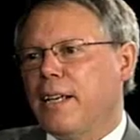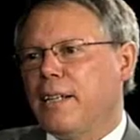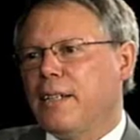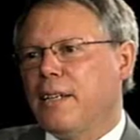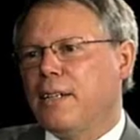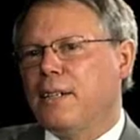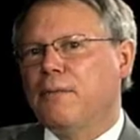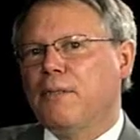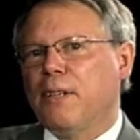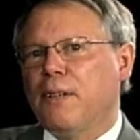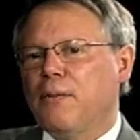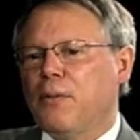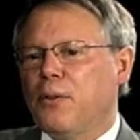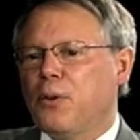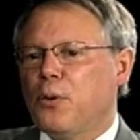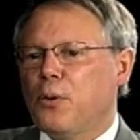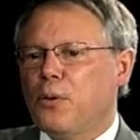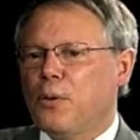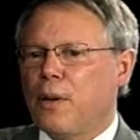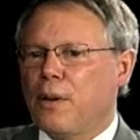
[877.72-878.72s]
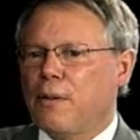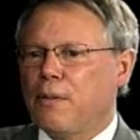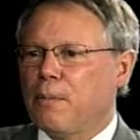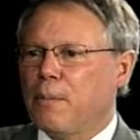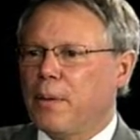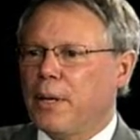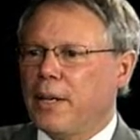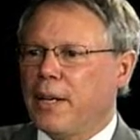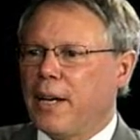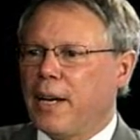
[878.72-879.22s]
did a review of
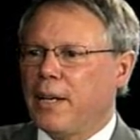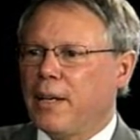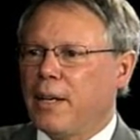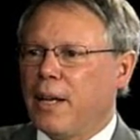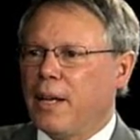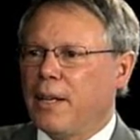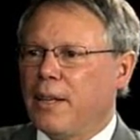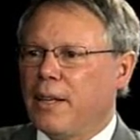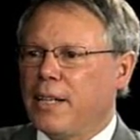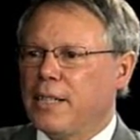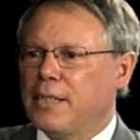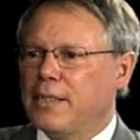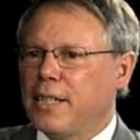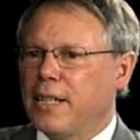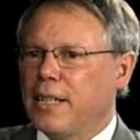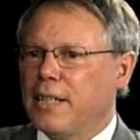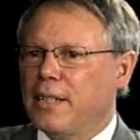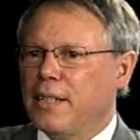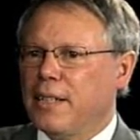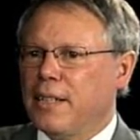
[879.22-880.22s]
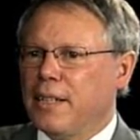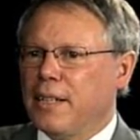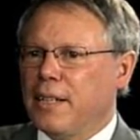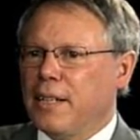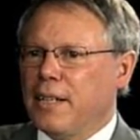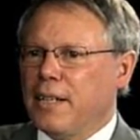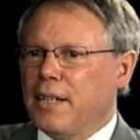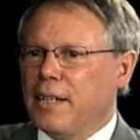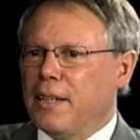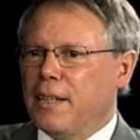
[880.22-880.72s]
me, and they said
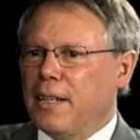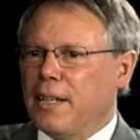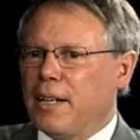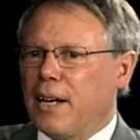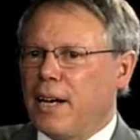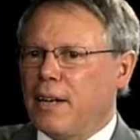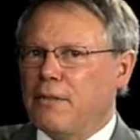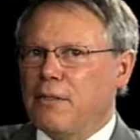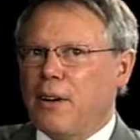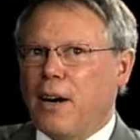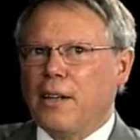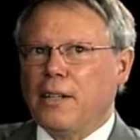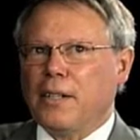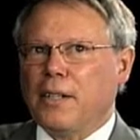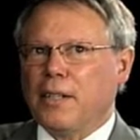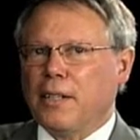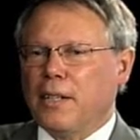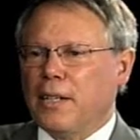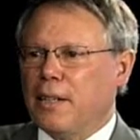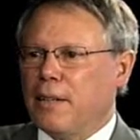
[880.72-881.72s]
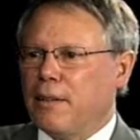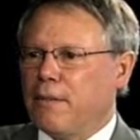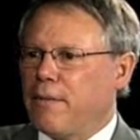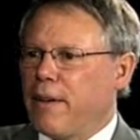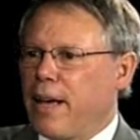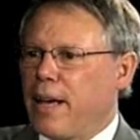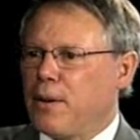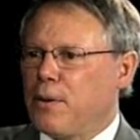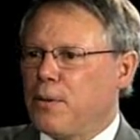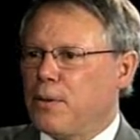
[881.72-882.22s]
that ironically, the
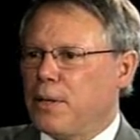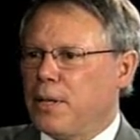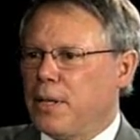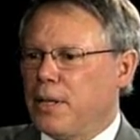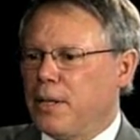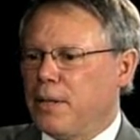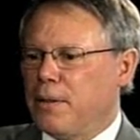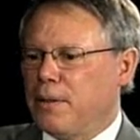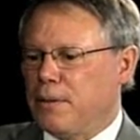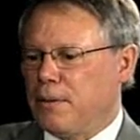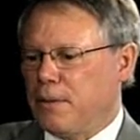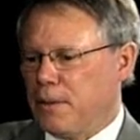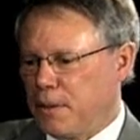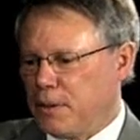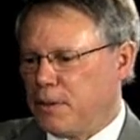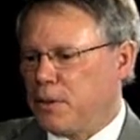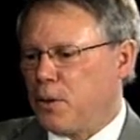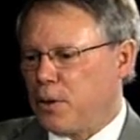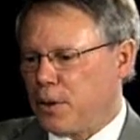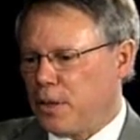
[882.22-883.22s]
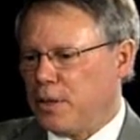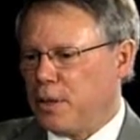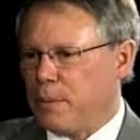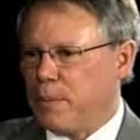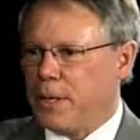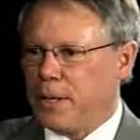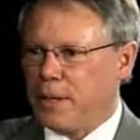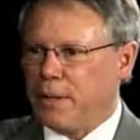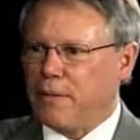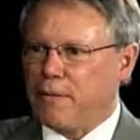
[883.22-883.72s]
faculty, talking to
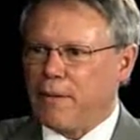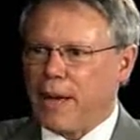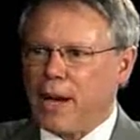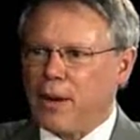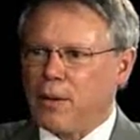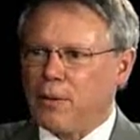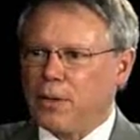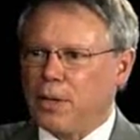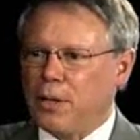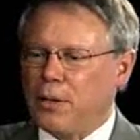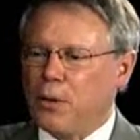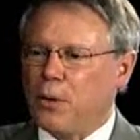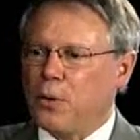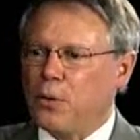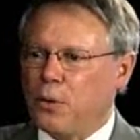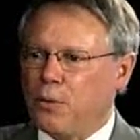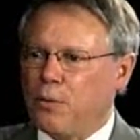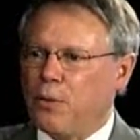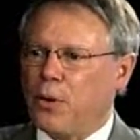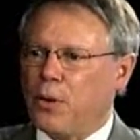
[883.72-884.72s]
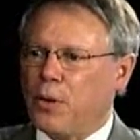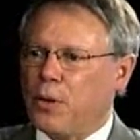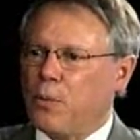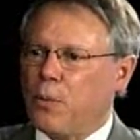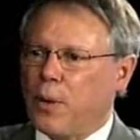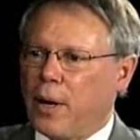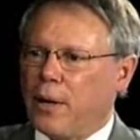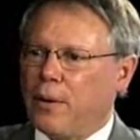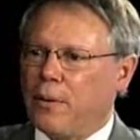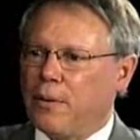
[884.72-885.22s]
me, the faculty know you very
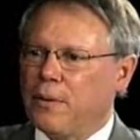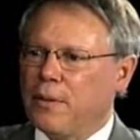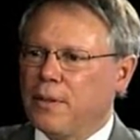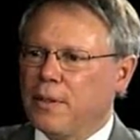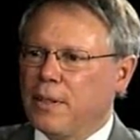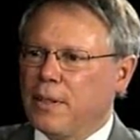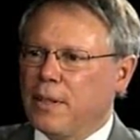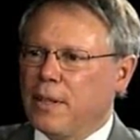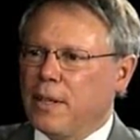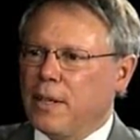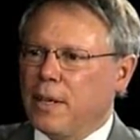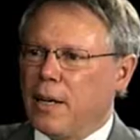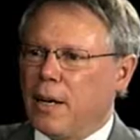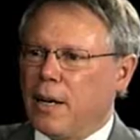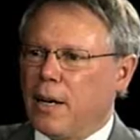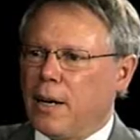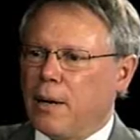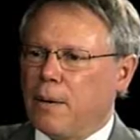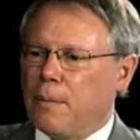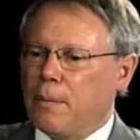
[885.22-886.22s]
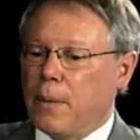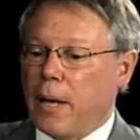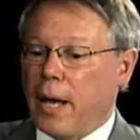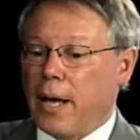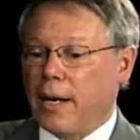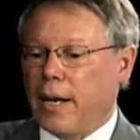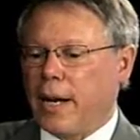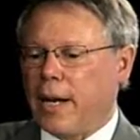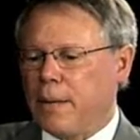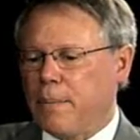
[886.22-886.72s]
well.
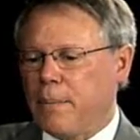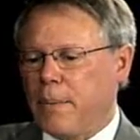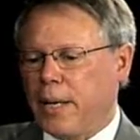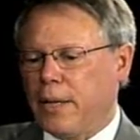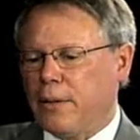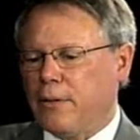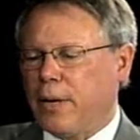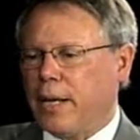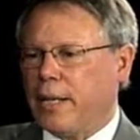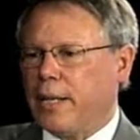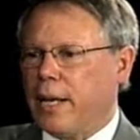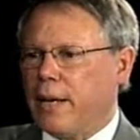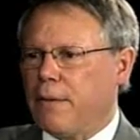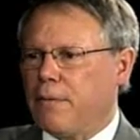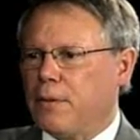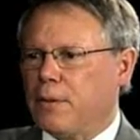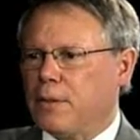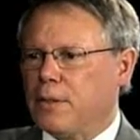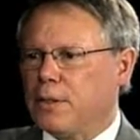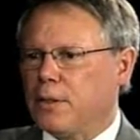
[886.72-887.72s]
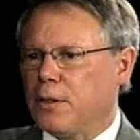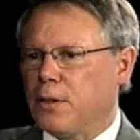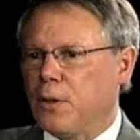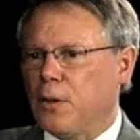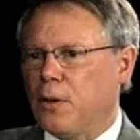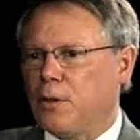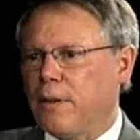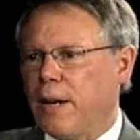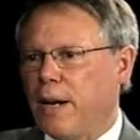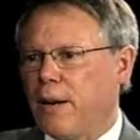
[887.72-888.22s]
And I had made great efforts to go
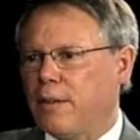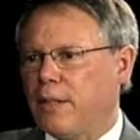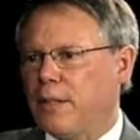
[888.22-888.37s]
around